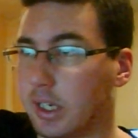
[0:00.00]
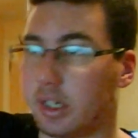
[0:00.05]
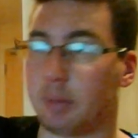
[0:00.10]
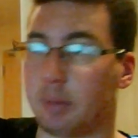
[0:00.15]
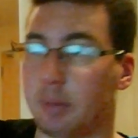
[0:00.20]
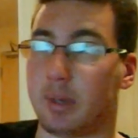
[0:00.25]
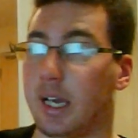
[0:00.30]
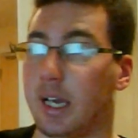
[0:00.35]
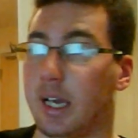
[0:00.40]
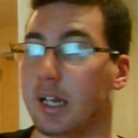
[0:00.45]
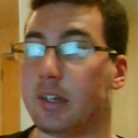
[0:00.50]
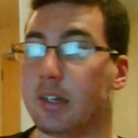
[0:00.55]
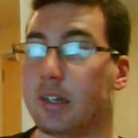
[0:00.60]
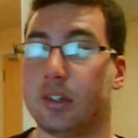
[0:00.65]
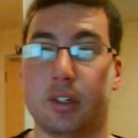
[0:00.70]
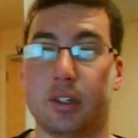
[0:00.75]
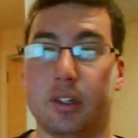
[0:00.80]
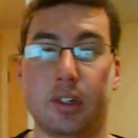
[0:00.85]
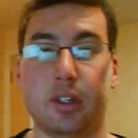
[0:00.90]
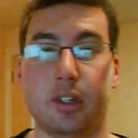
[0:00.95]
upper
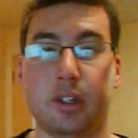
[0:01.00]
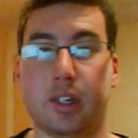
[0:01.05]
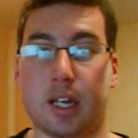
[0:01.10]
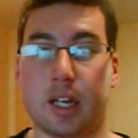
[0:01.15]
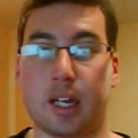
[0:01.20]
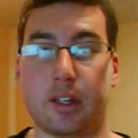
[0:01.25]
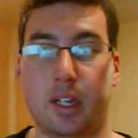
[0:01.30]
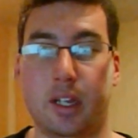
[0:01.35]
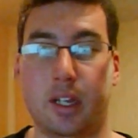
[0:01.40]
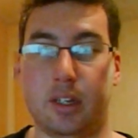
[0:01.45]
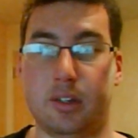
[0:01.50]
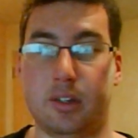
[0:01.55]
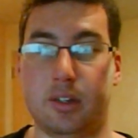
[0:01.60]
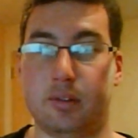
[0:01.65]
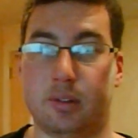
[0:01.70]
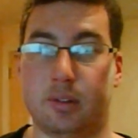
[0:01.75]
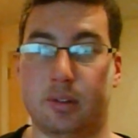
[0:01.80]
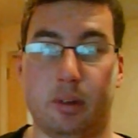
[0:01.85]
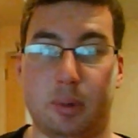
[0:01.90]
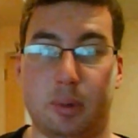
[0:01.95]
hand. And
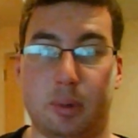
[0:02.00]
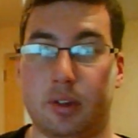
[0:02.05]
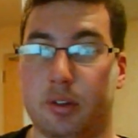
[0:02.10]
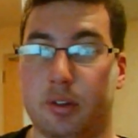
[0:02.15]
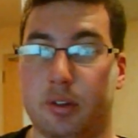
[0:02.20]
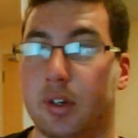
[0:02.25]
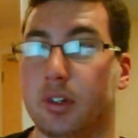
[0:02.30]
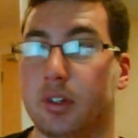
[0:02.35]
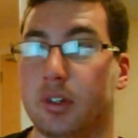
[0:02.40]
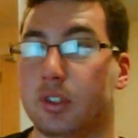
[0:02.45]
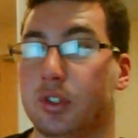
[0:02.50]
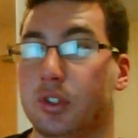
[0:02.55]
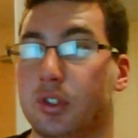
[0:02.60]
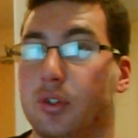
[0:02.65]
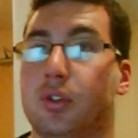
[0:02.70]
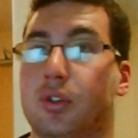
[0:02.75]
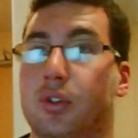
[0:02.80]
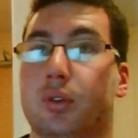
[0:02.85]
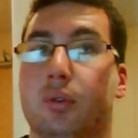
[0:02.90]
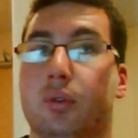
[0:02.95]
then Alberto Del Rio does his
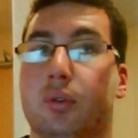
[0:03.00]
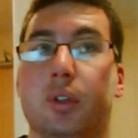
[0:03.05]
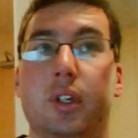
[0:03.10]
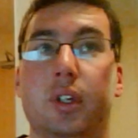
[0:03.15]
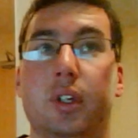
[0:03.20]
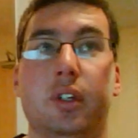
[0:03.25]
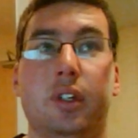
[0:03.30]
usual,